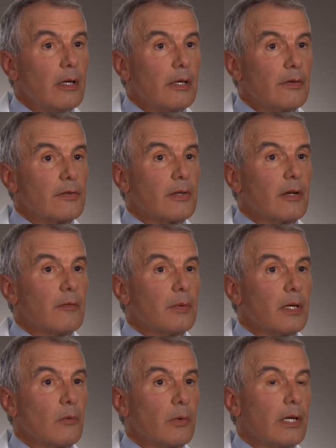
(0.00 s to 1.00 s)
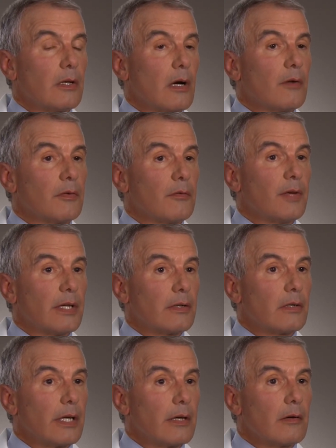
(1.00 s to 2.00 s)
instead of being weaned off a
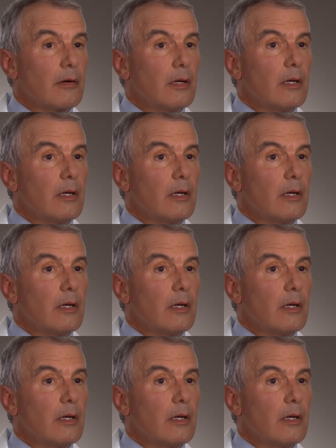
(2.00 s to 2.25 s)
ventilator.